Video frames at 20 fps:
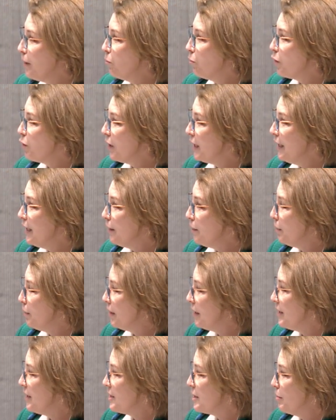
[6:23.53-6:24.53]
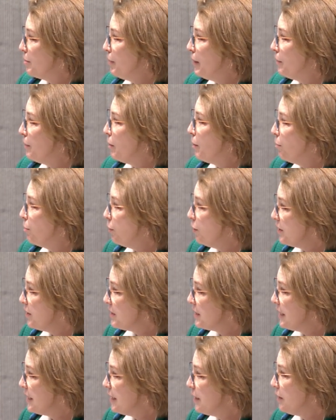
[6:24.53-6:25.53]
We're here because the people put
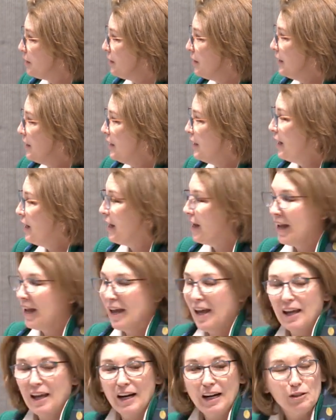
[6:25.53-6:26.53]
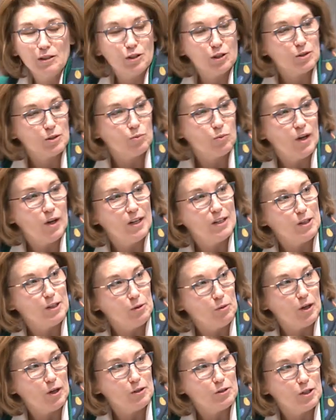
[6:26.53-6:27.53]
us here. And I just want
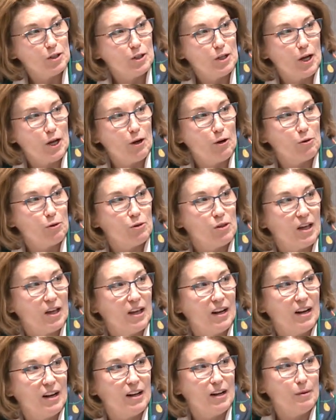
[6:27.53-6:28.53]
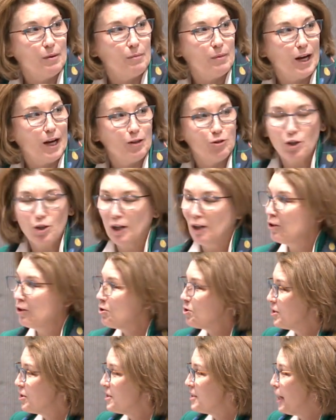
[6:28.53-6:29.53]
you all to know that I
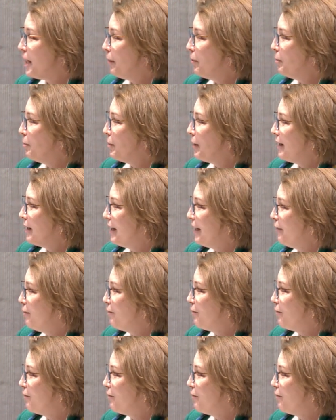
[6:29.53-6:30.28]
cherish this time in my life,